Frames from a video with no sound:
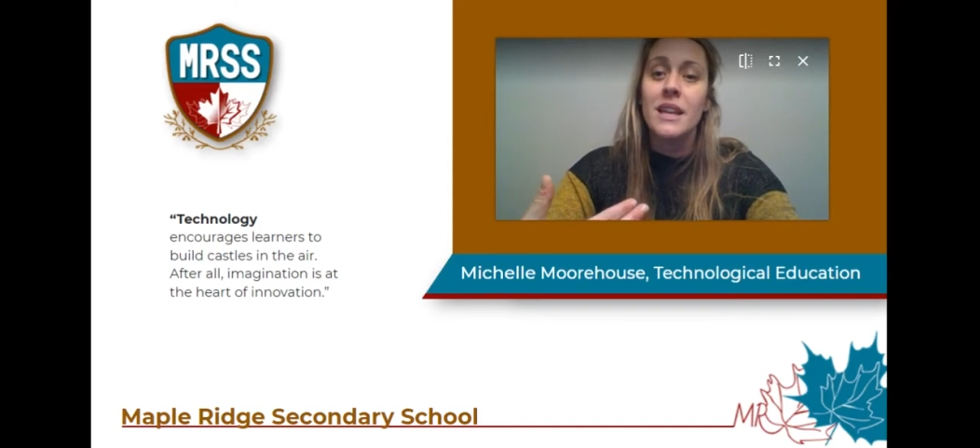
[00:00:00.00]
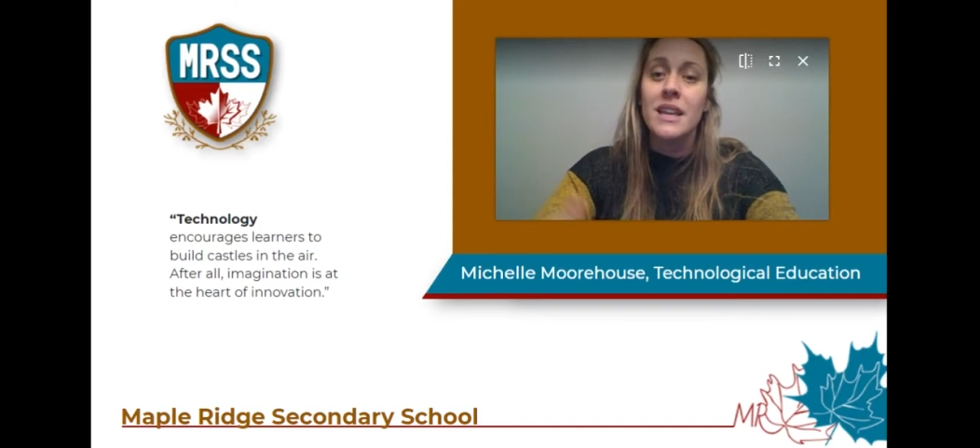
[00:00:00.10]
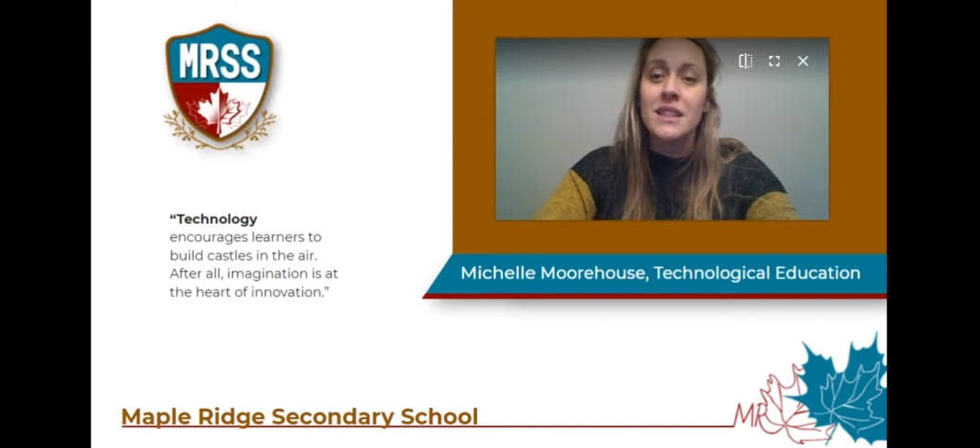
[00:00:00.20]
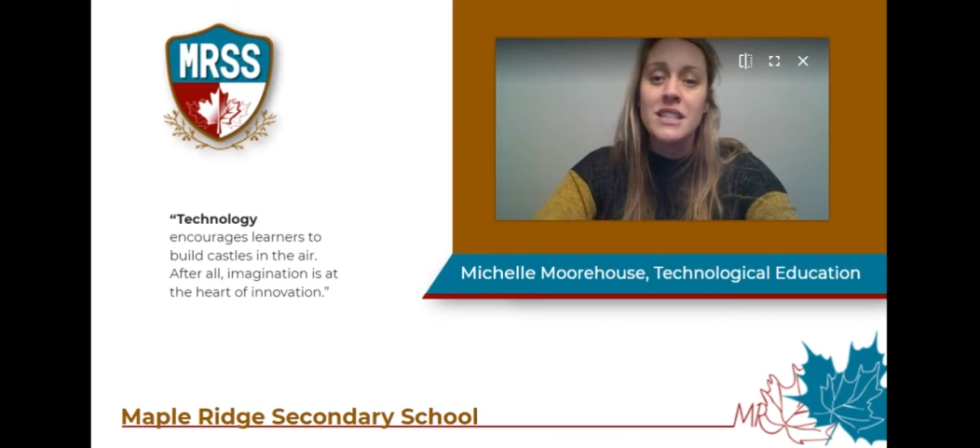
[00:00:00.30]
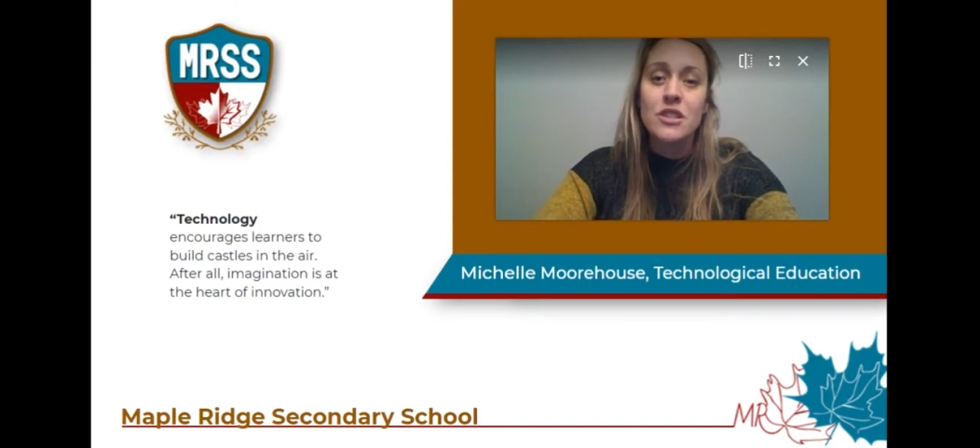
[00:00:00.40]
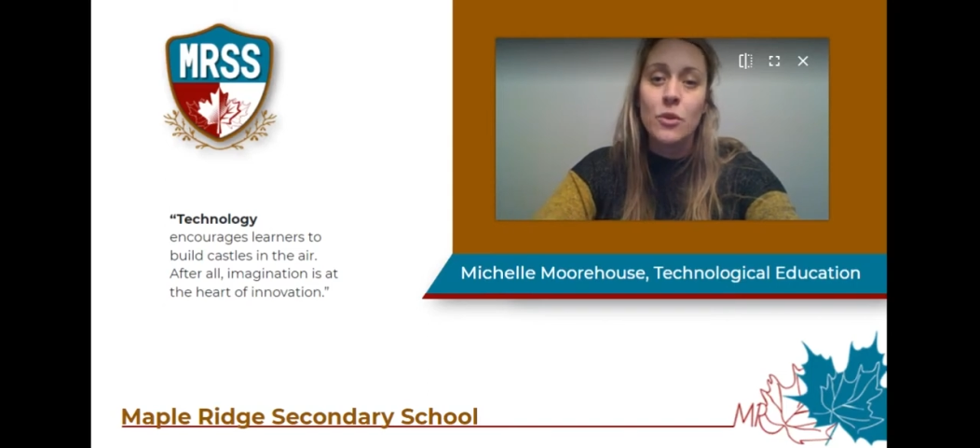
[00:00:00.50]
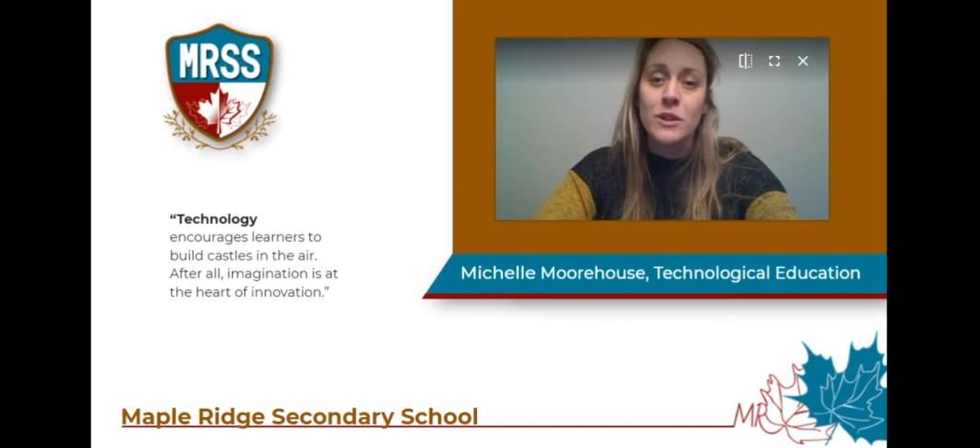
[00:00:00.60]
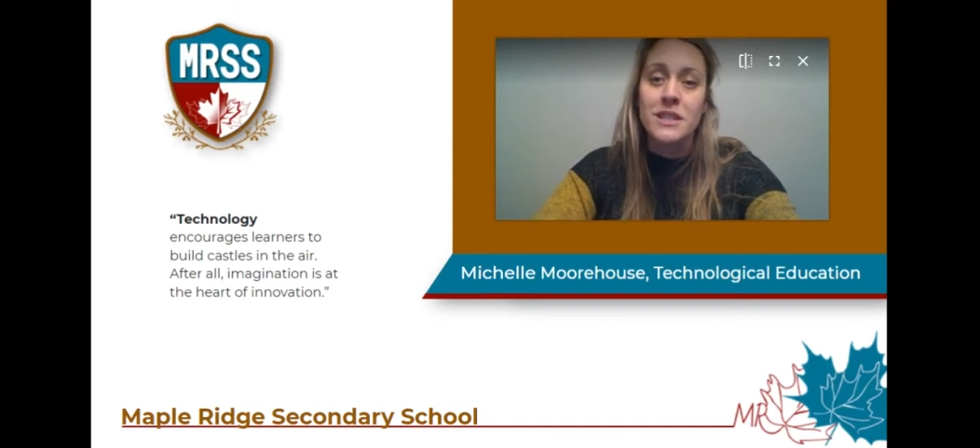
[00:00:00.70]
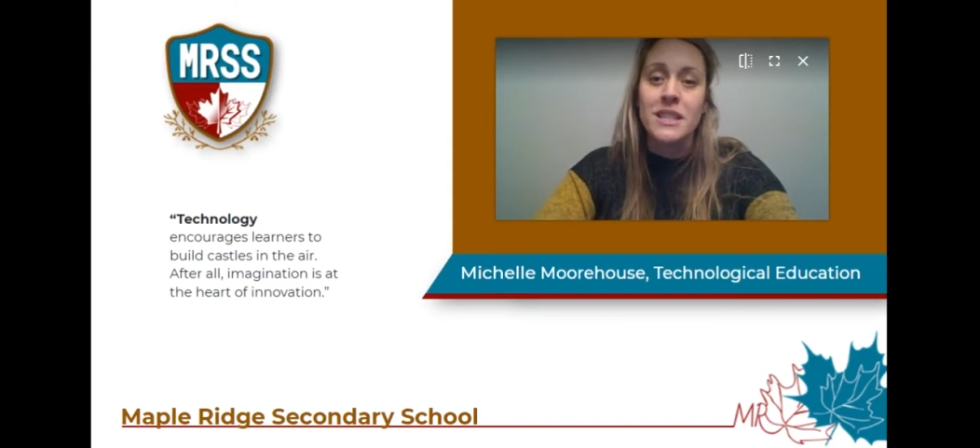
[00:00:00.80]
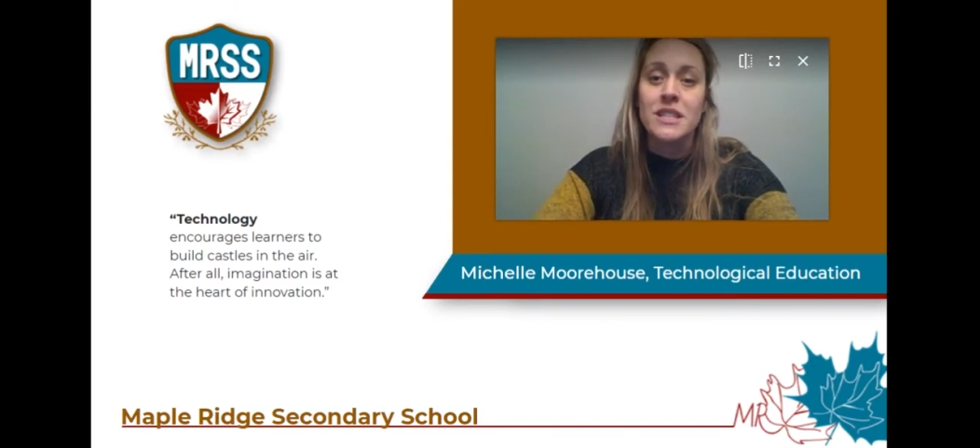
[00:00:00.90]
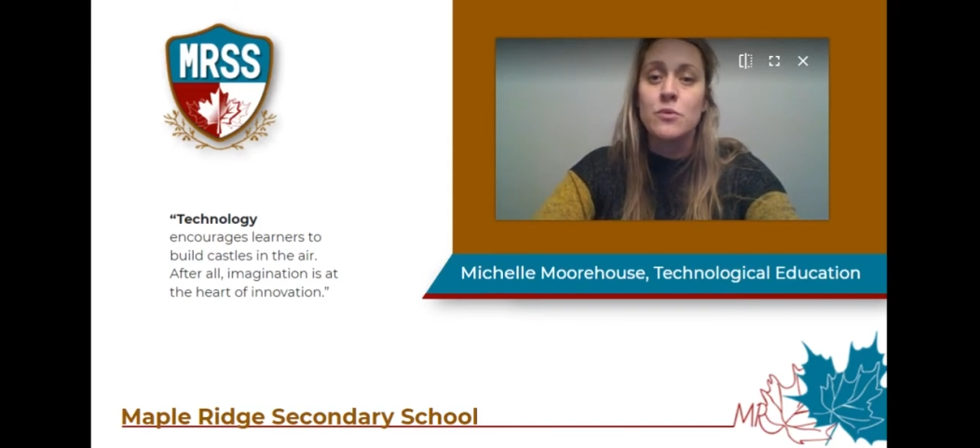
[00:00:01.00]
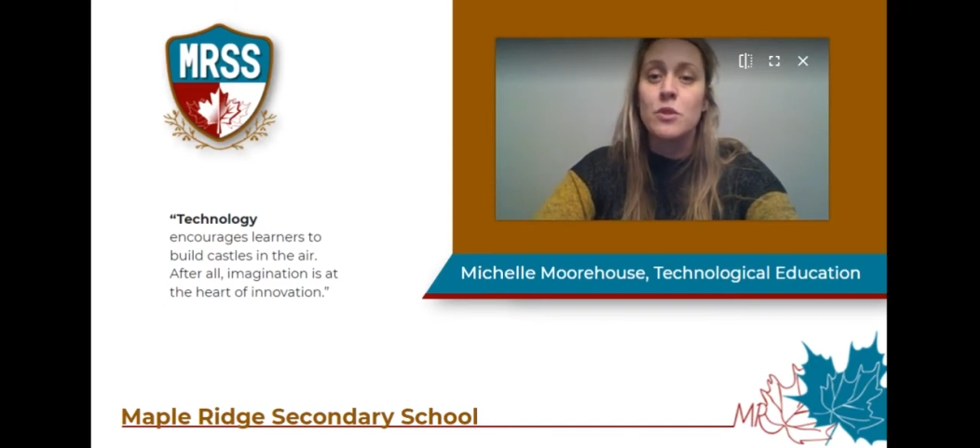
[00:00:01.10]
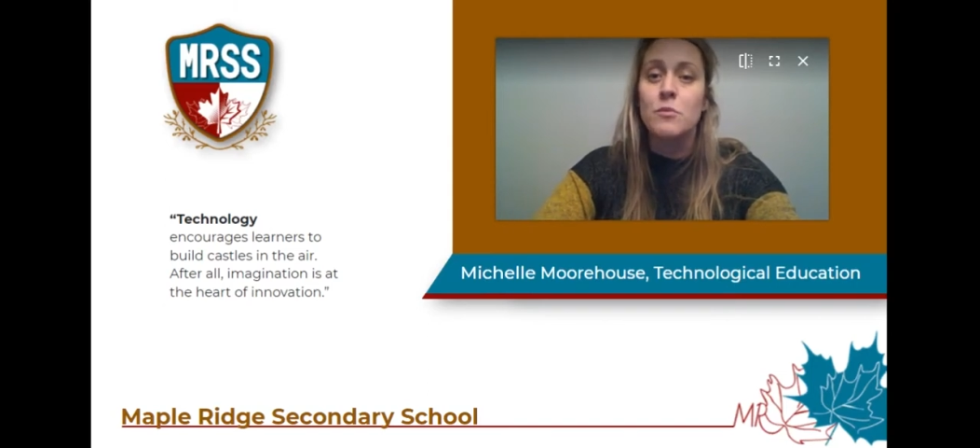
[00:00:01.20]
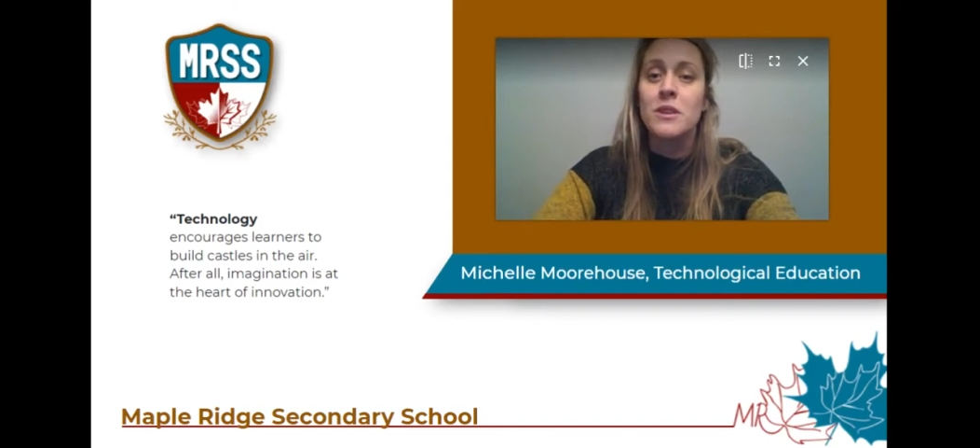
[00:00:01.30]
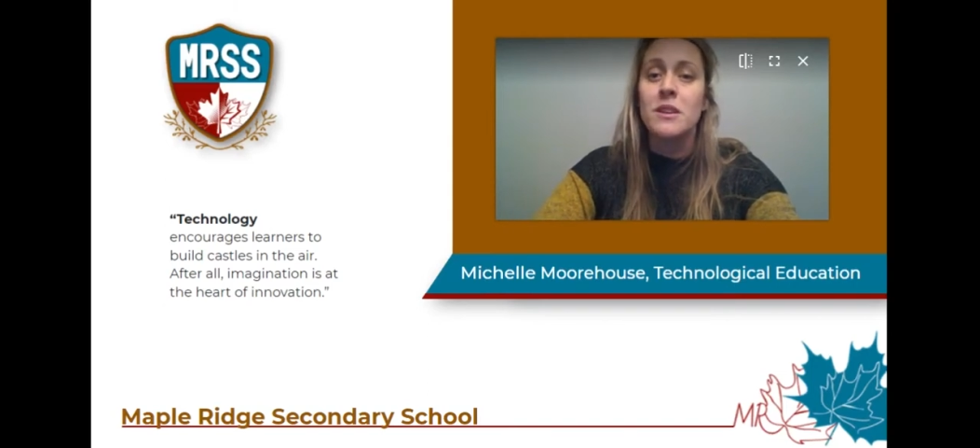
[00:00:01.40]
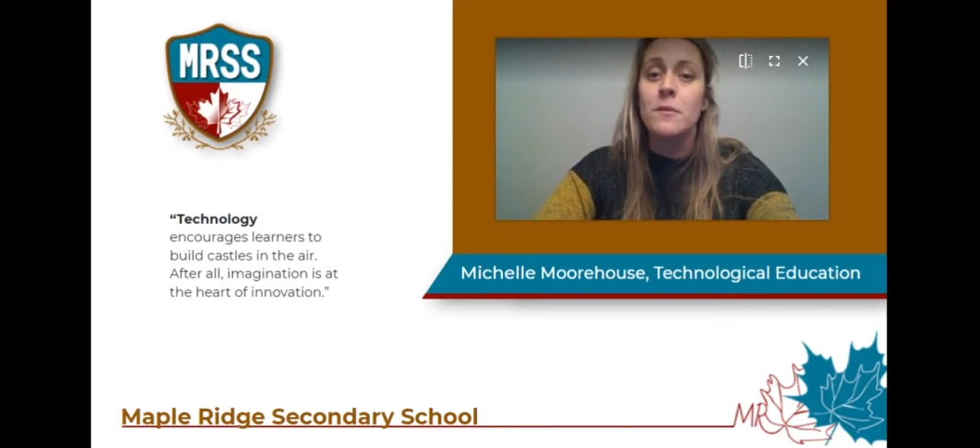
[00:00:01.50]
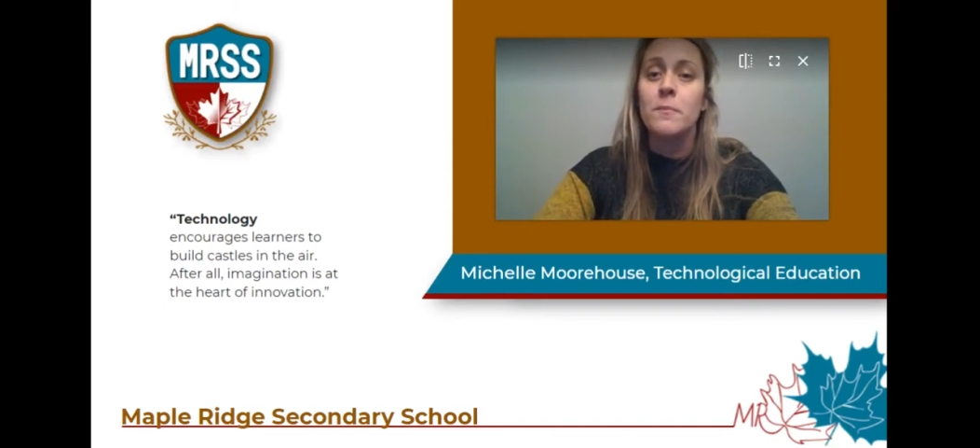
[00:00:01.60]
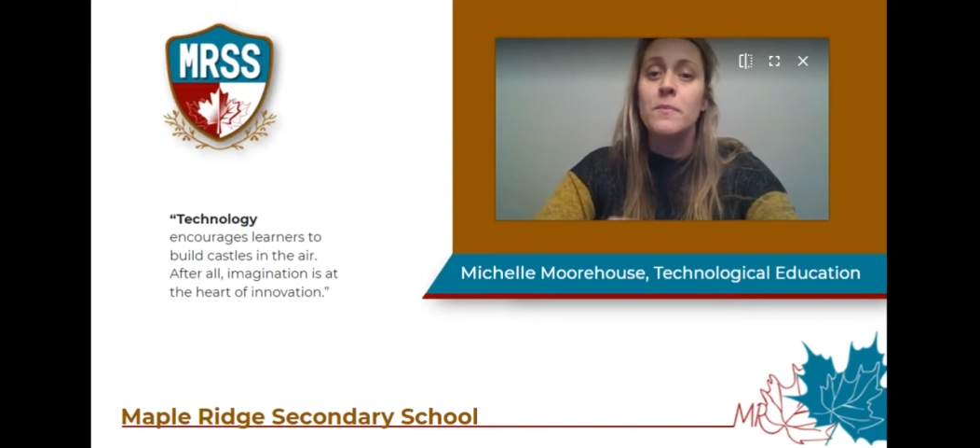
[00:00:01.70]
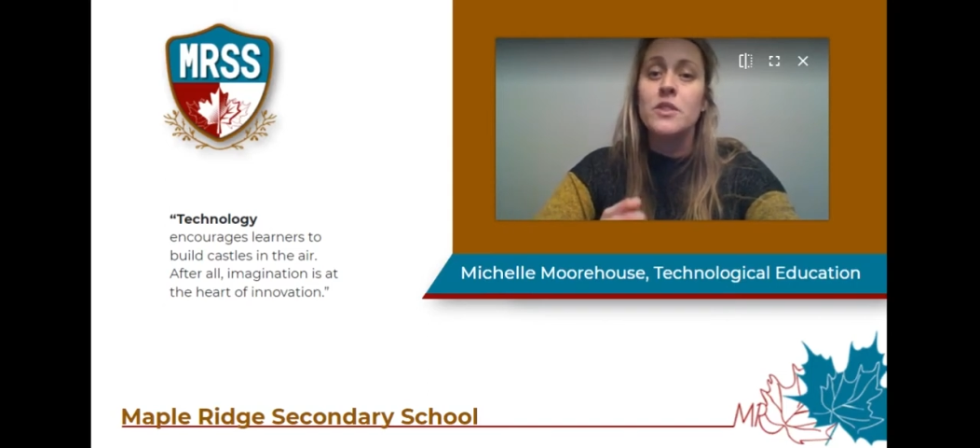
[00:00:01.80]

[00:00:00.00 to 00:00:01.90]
In these courses, we'll be